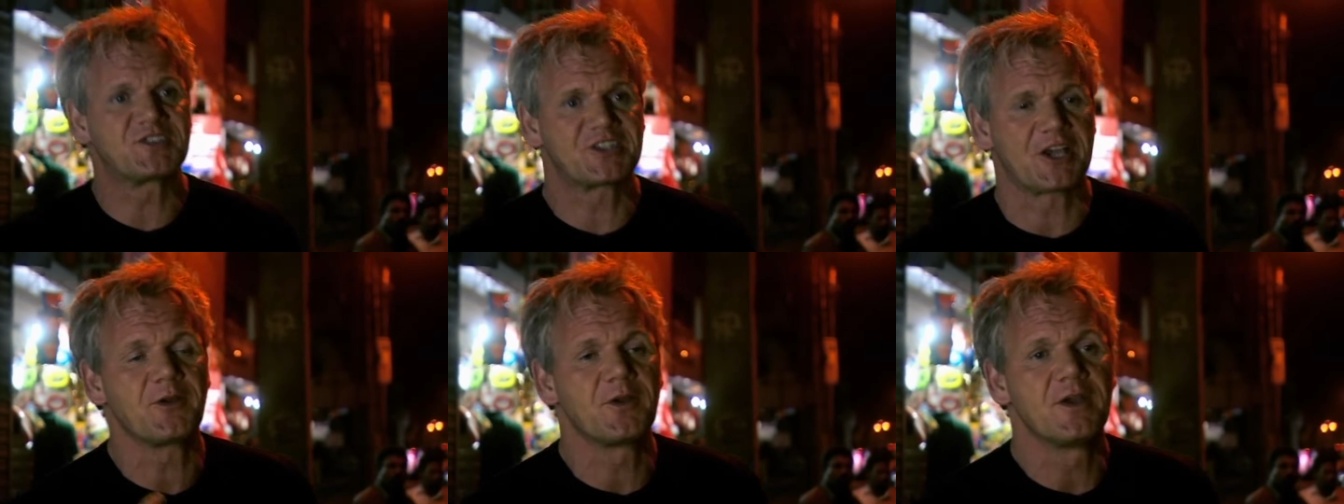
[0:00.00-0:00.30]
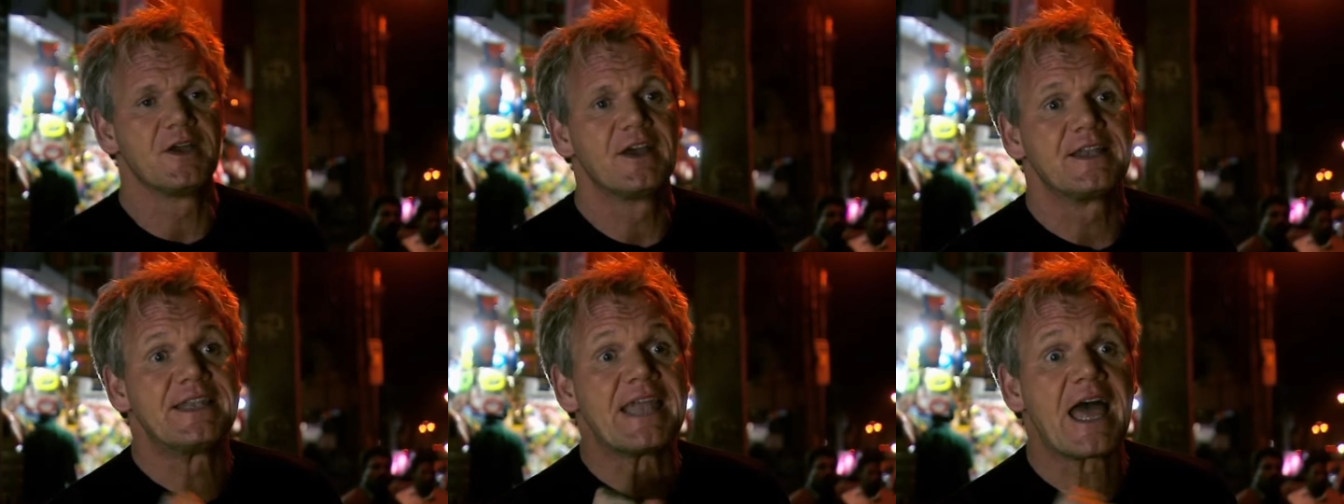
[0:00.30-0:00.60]
So
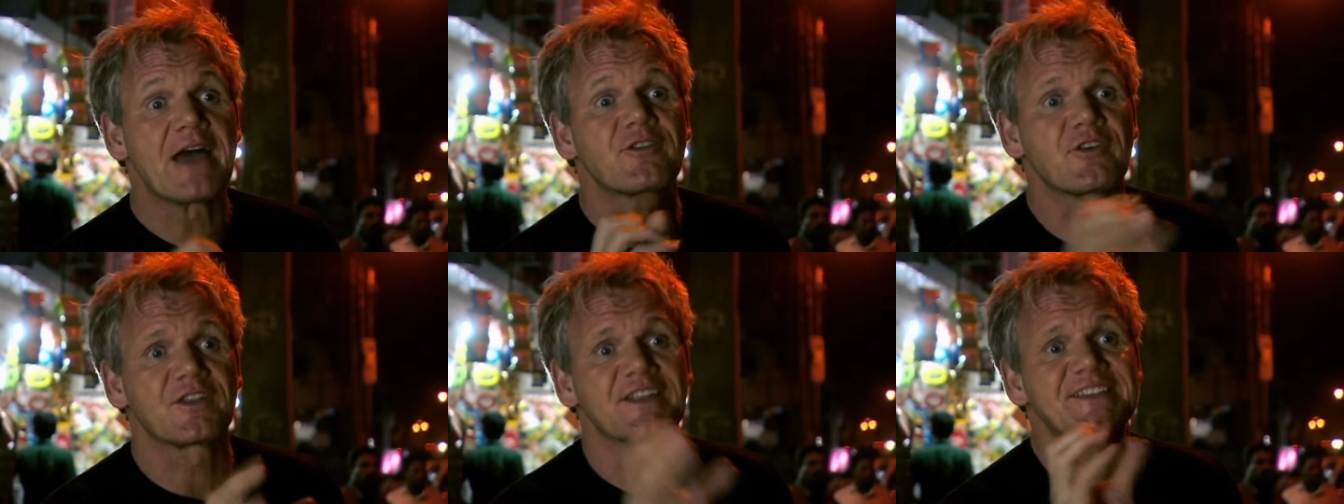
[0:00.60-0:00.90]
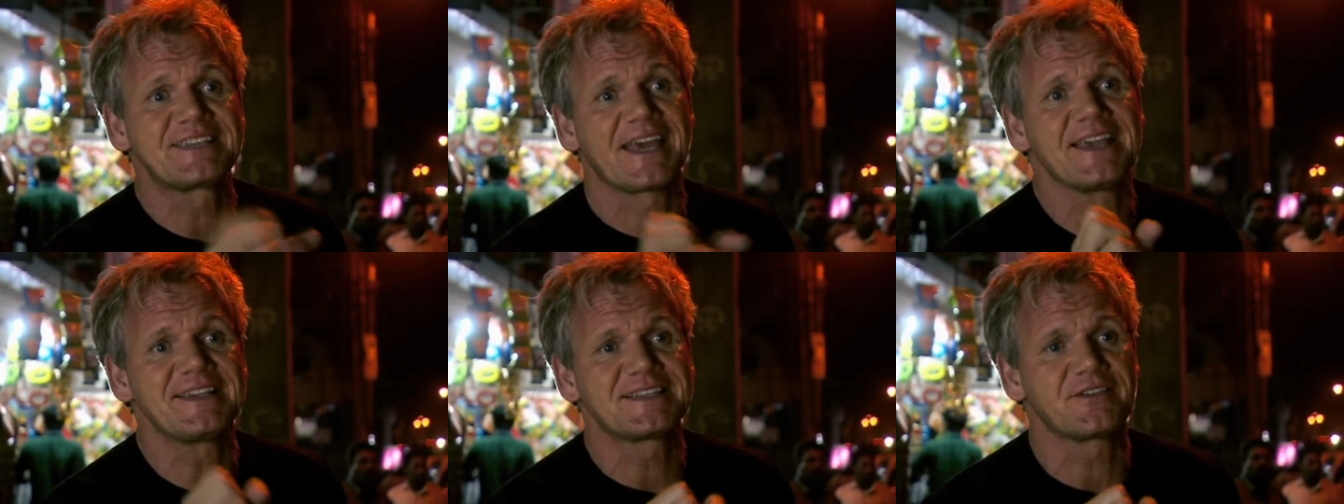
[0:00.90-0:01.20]
now I've got the
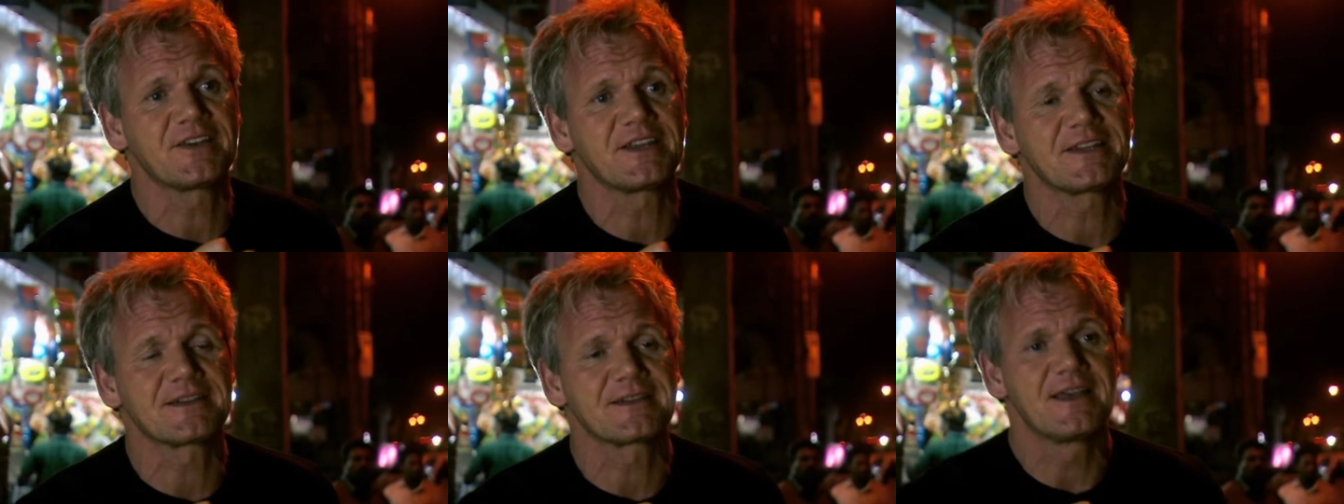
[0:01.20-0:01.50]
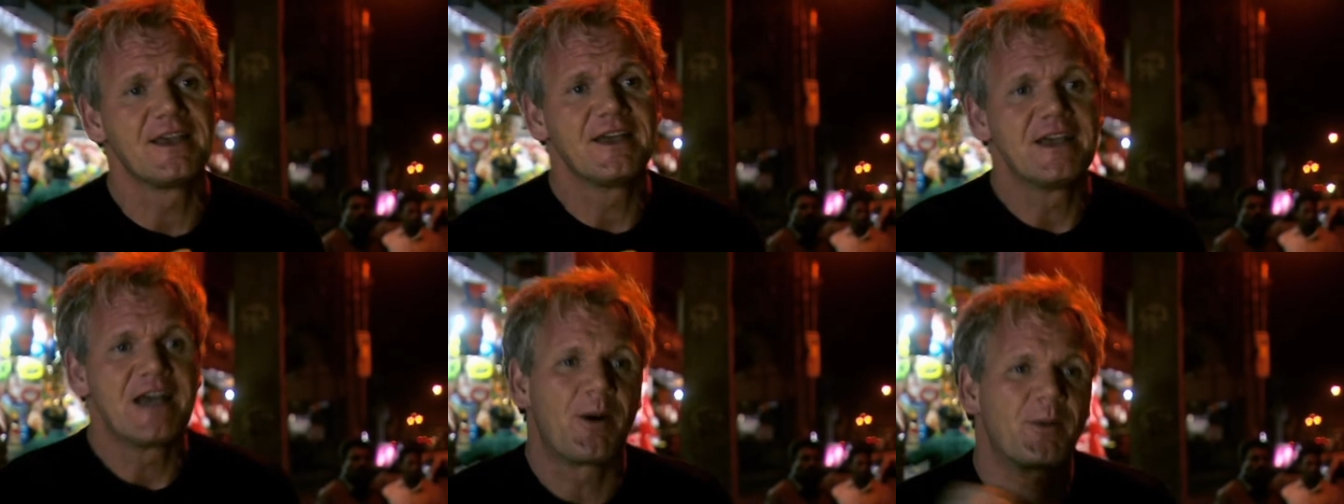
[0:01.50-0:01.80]
taste of it,
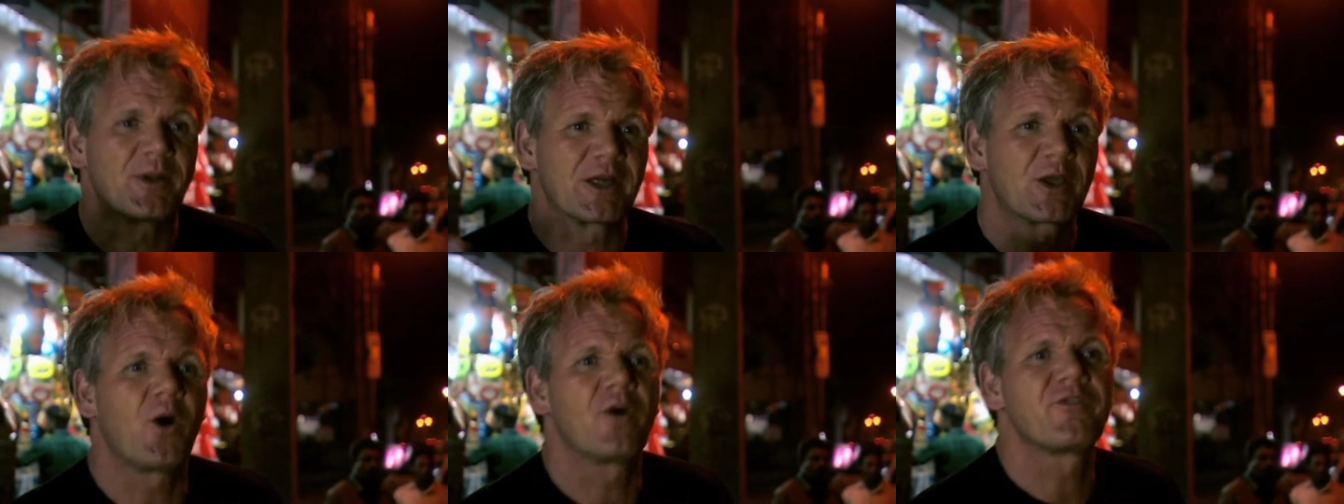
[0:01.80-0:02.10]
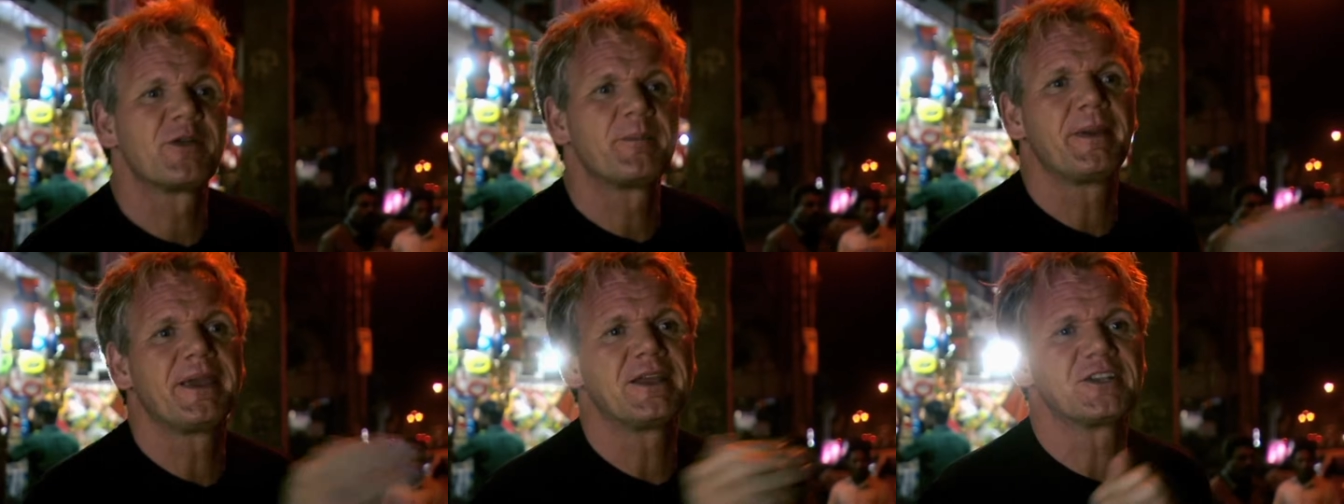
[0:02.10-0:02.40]
I want to go
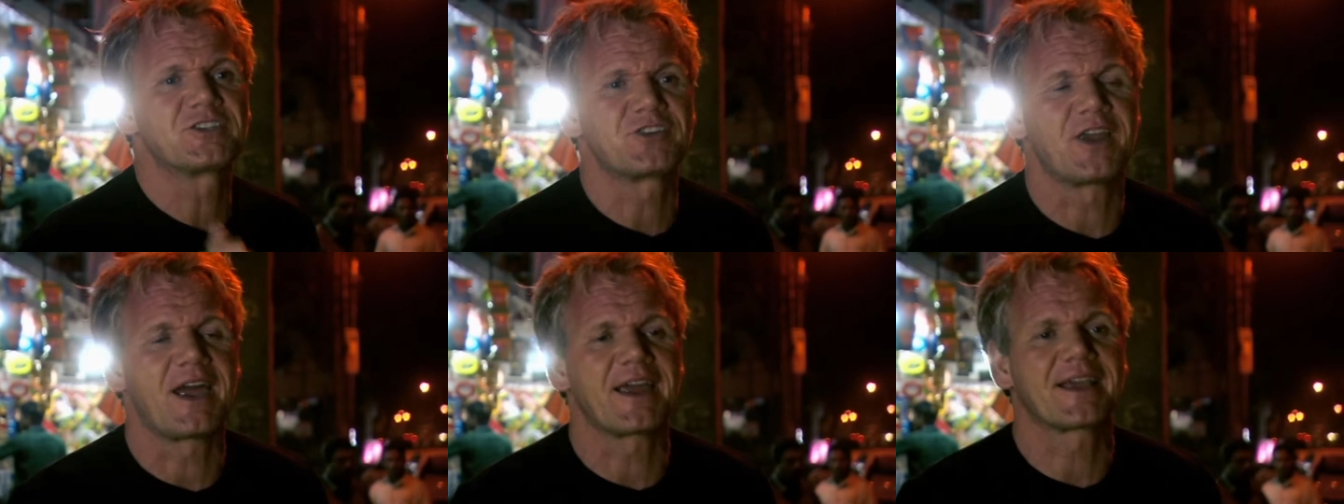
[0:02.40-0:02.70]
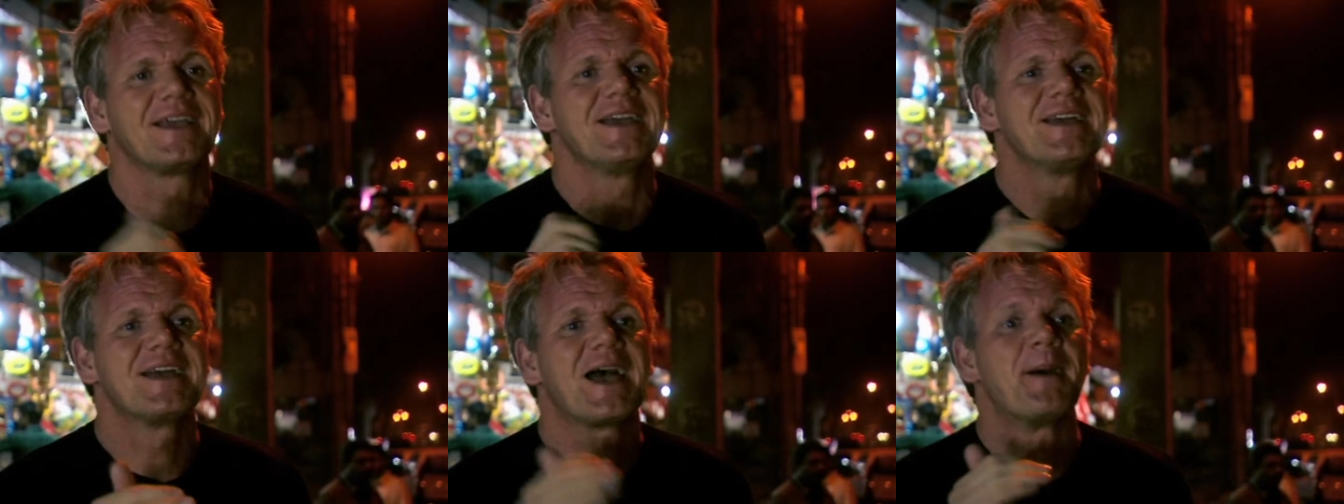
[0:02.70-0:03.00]
off the beaten
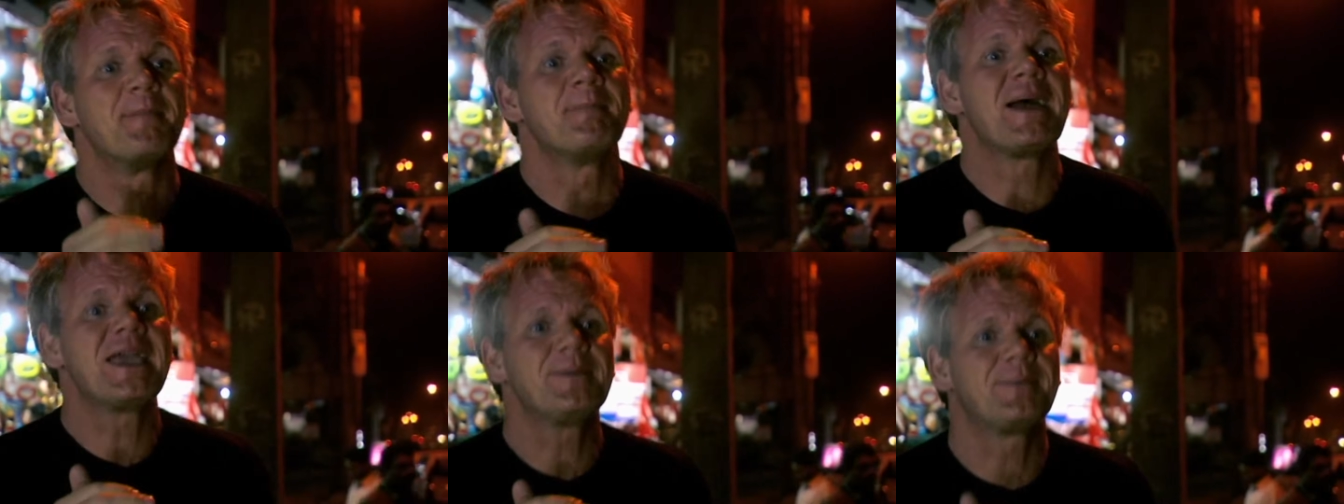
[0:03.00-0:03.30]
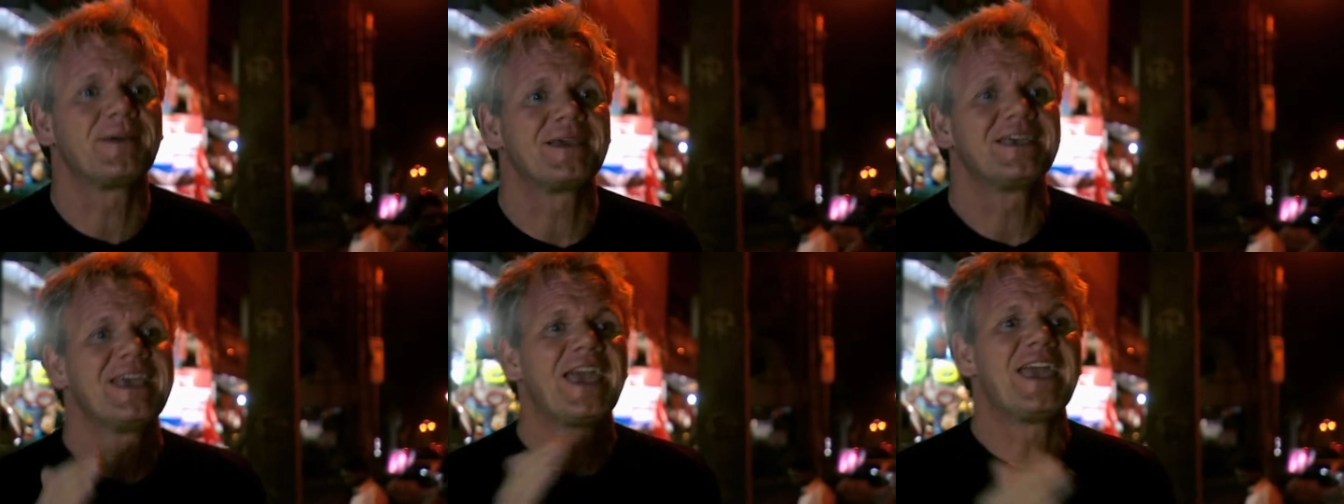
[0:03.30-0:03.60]
track and
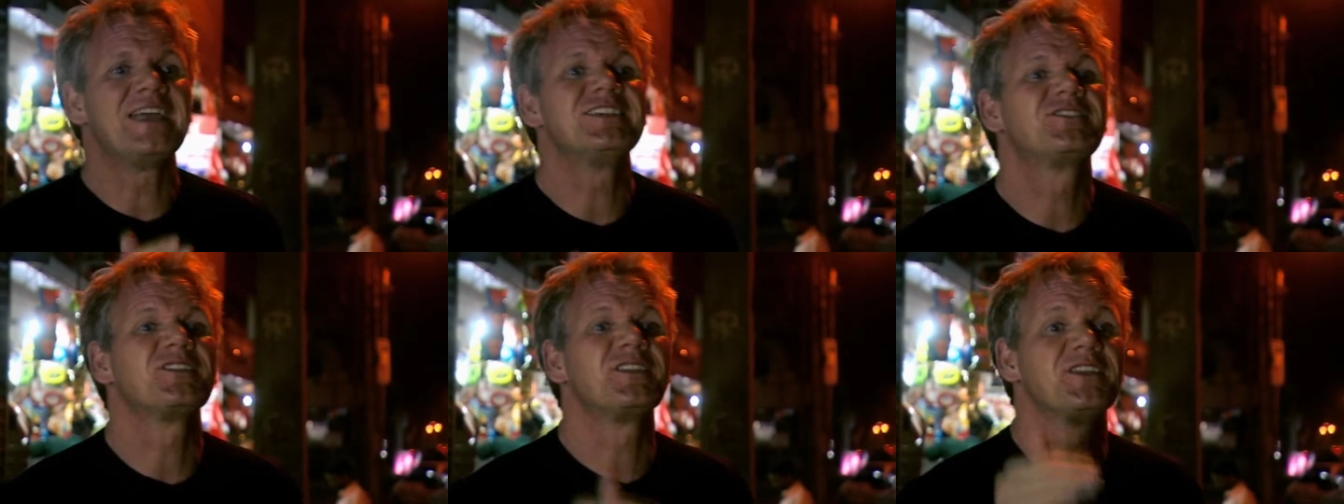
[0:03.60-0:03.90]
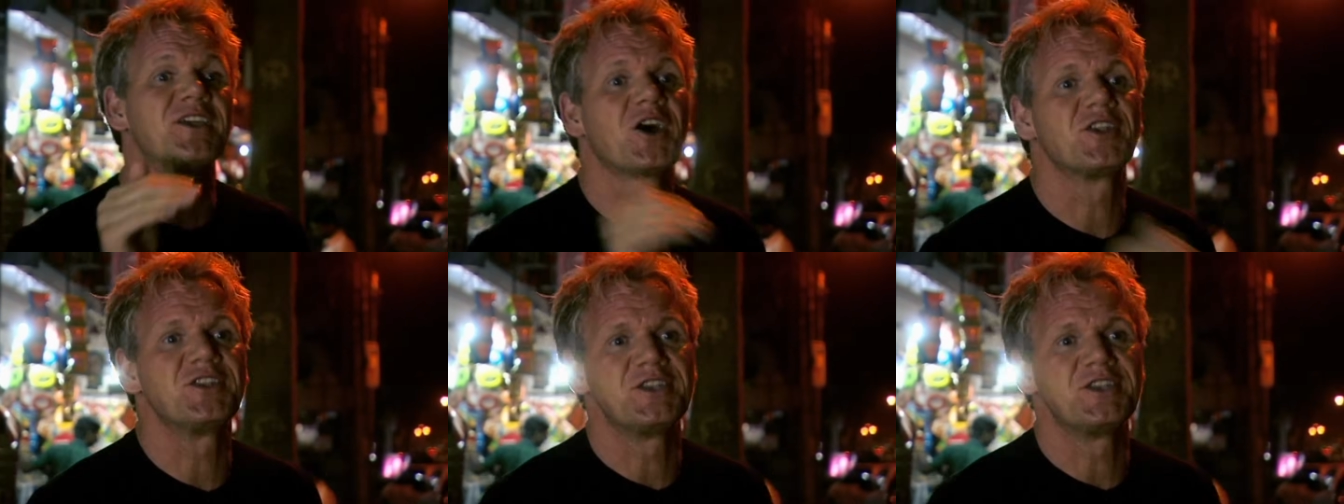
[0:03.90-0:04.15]
maybe into the